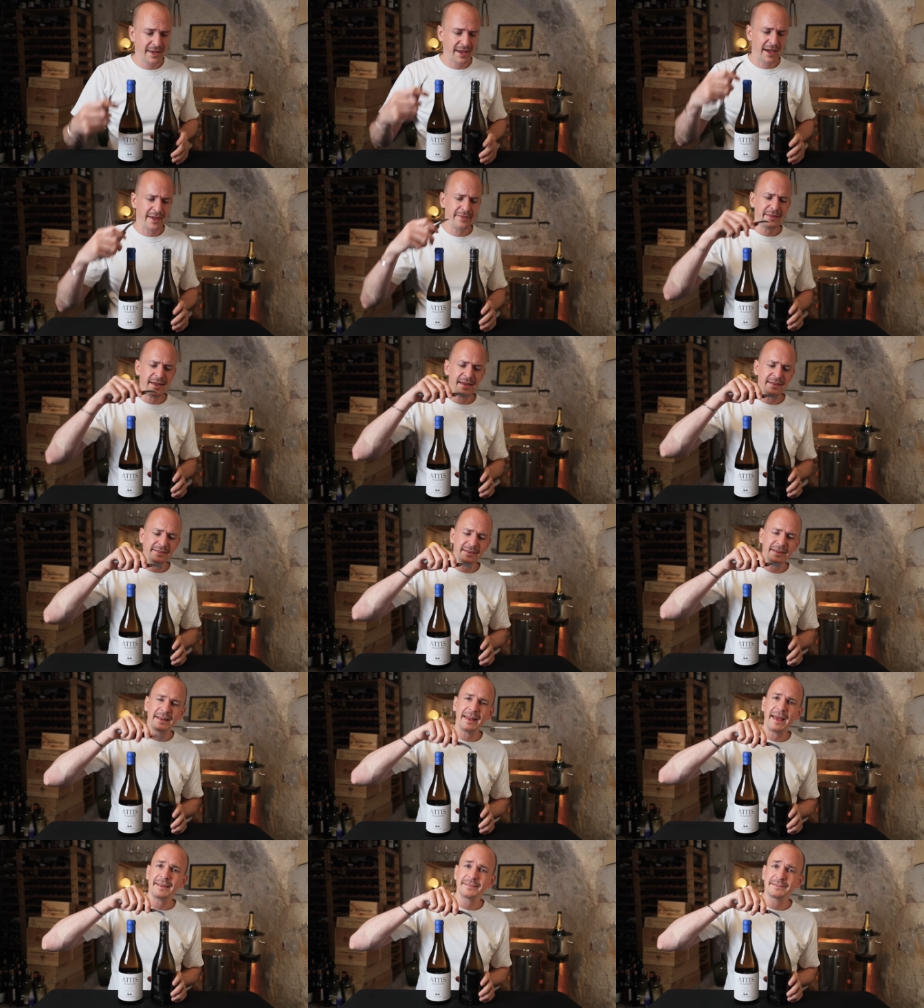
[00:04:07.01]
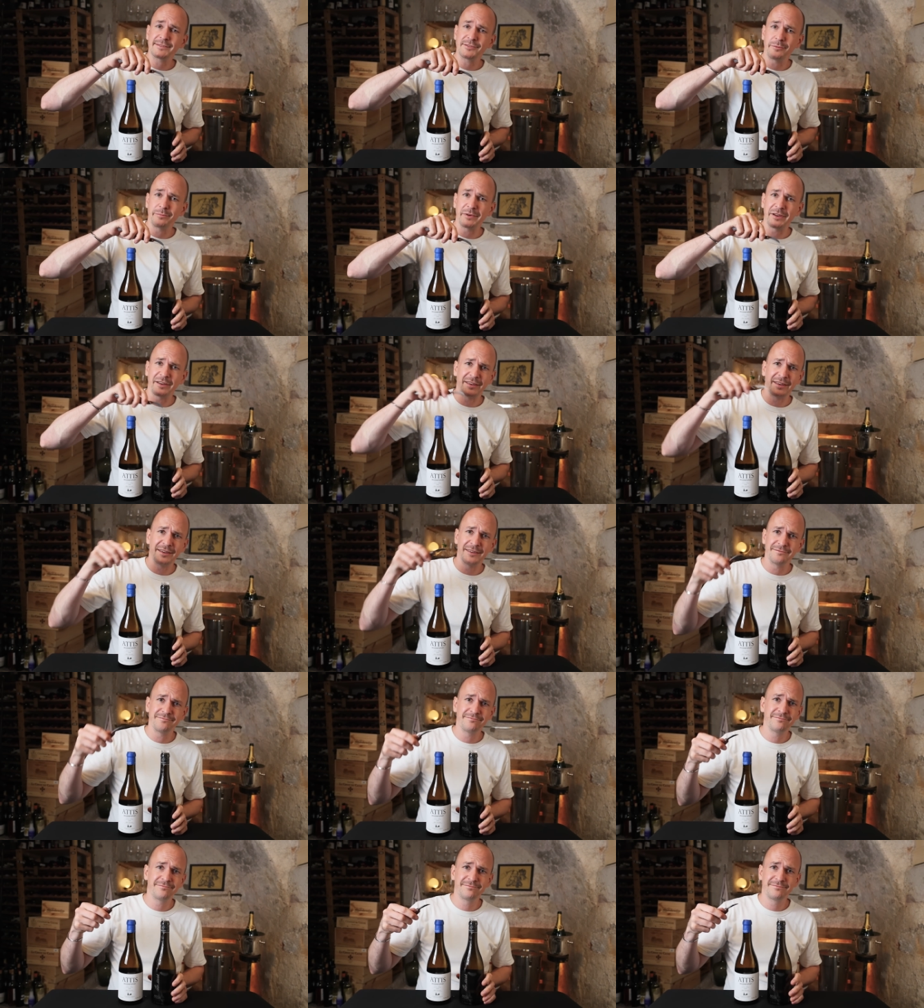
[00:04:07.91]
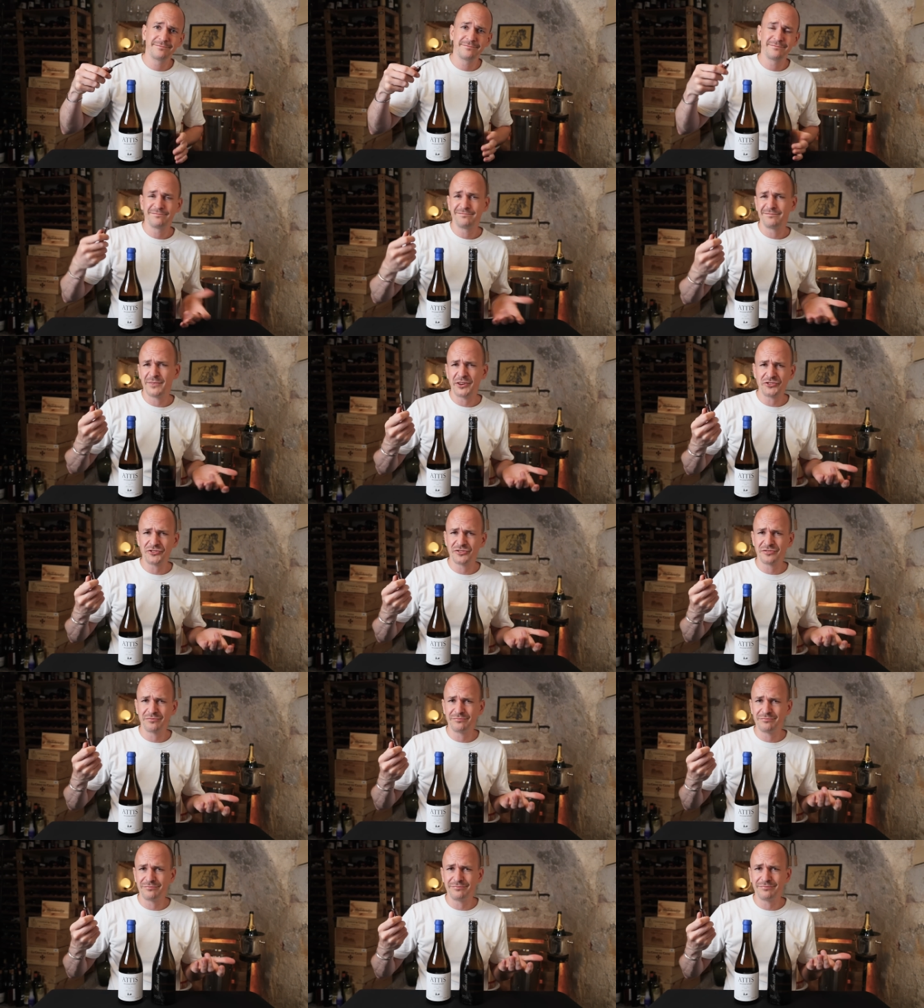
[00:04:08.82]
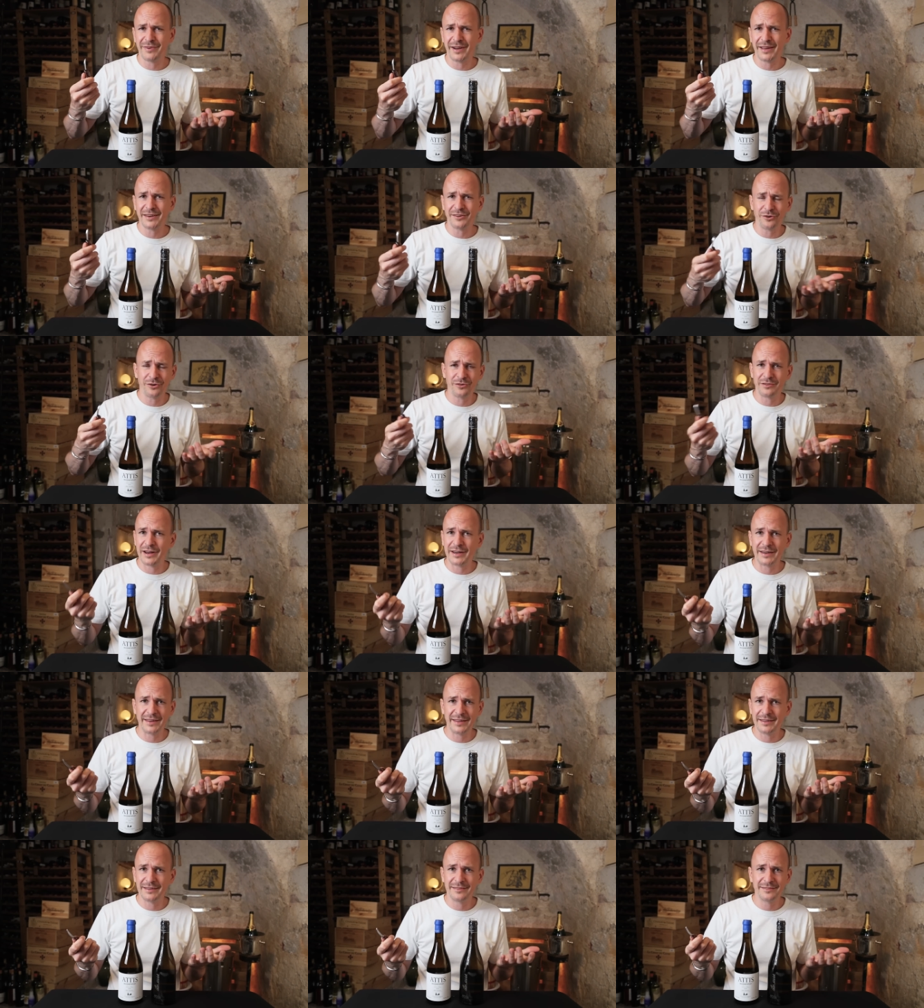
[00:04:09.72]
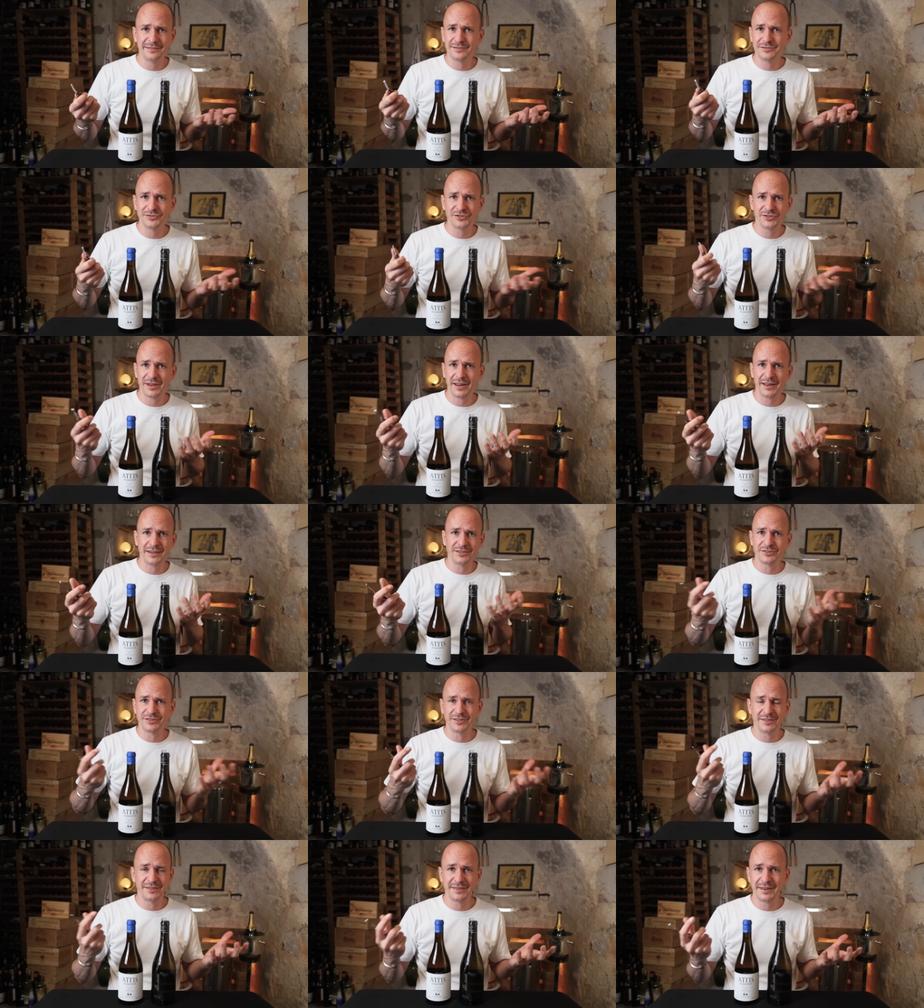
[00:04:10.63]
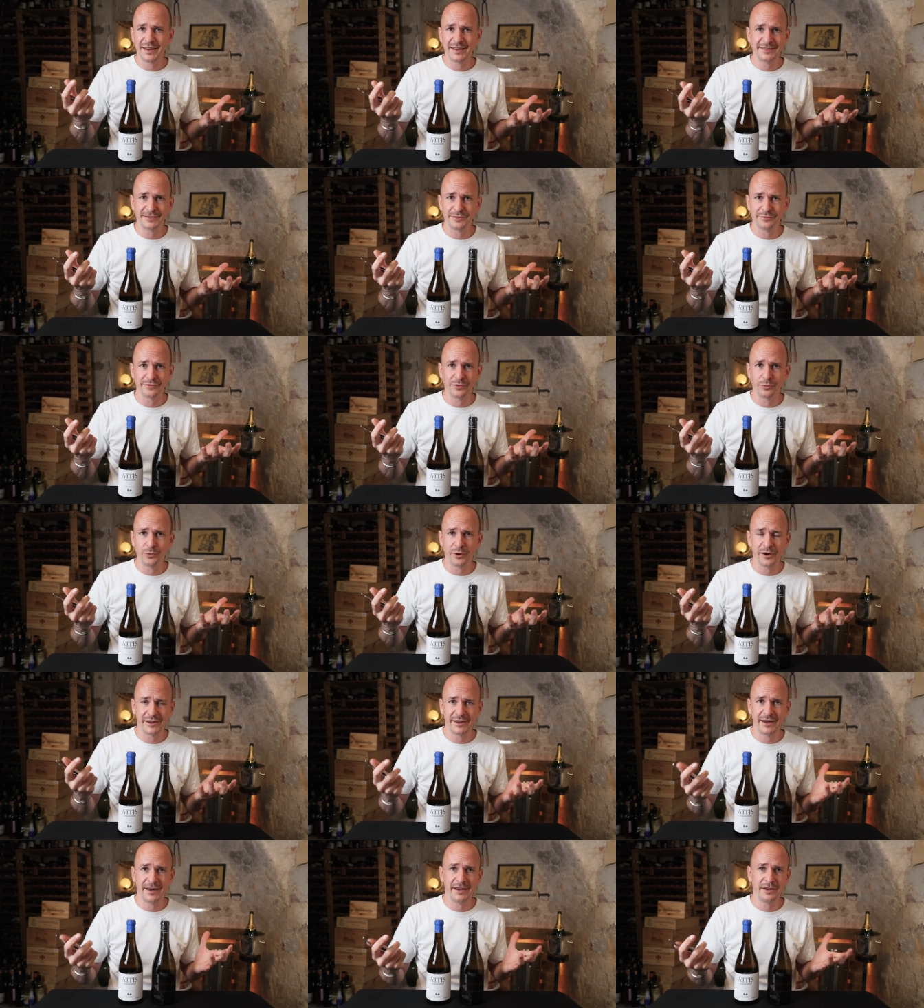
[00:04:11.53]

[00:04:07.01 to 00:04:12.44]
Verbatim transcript: And there's a glass stopper here, which might already change the taste of the wine